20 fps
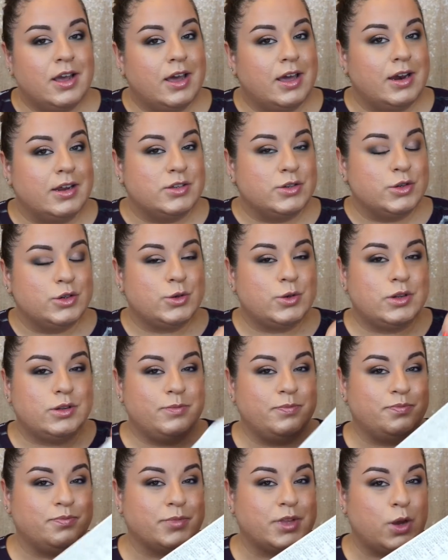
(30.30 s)
And as usual,
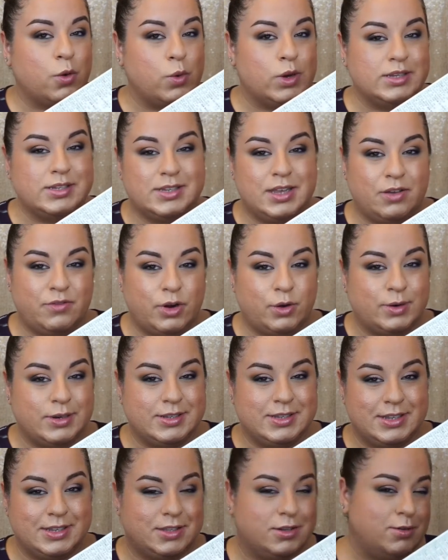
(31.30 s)
we save our
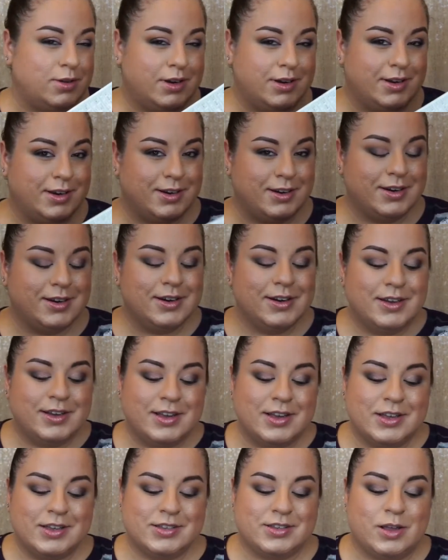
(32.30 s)
receipts around here.
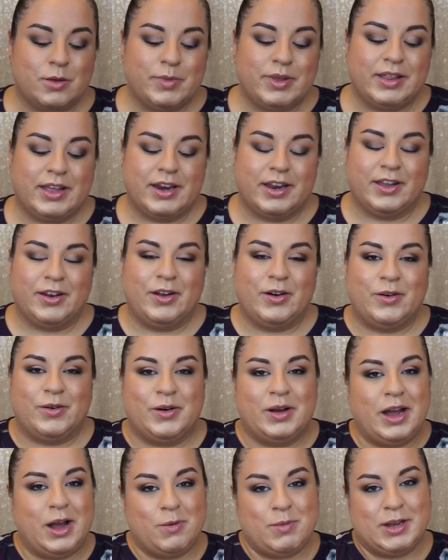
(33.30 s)
So I'll be letting you know
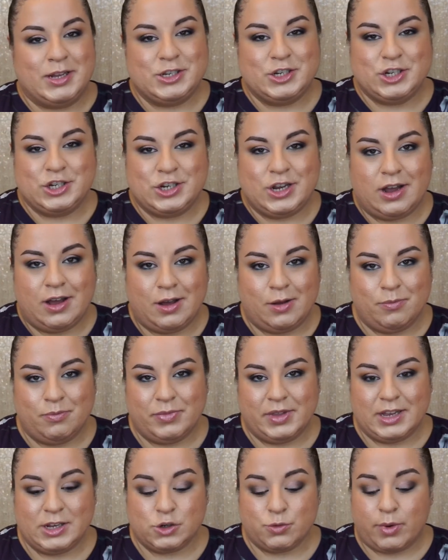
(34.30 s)
how much
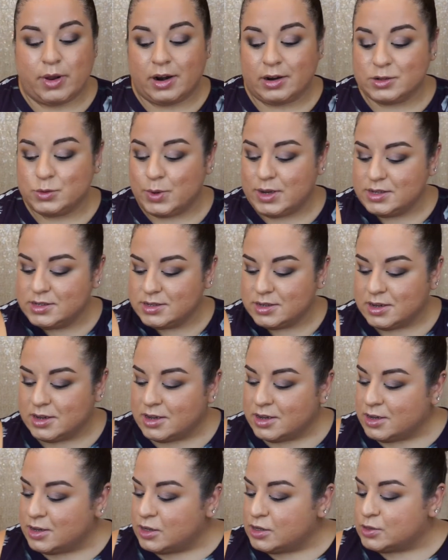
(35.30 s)
each product was.
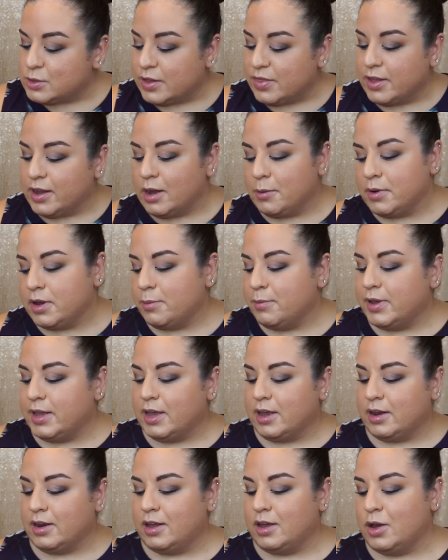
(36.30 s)
So I think I'm going to
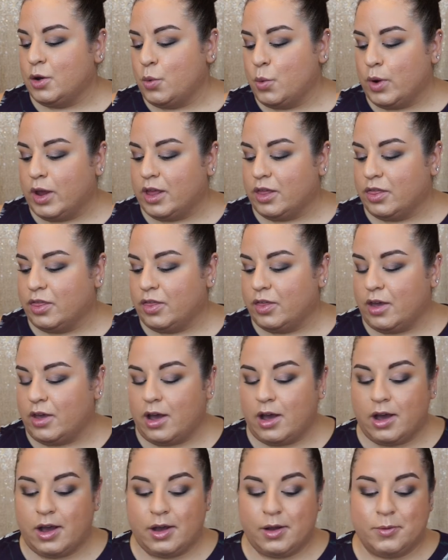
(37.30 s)
begin with
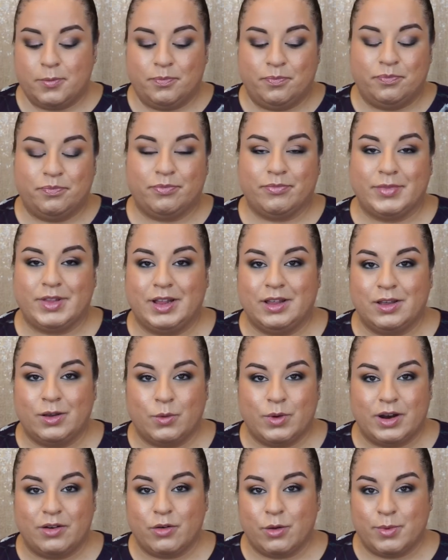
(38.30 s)

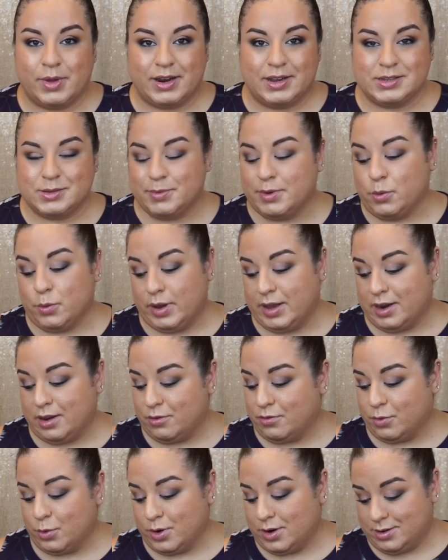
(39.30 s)
what everybody's been waiting
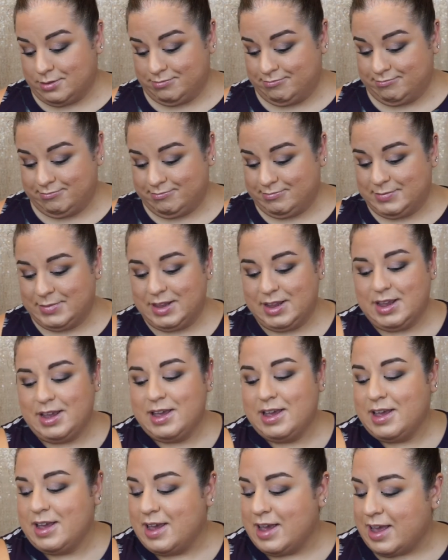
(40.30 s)
for.
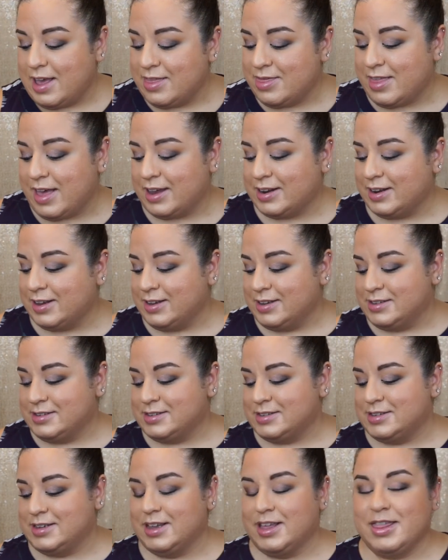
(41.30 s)
And that
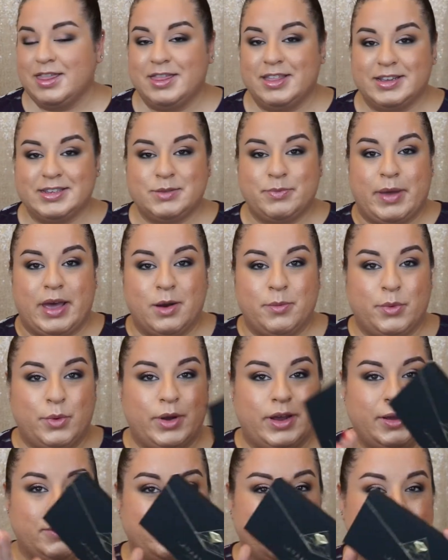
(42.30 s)
is this bad boy.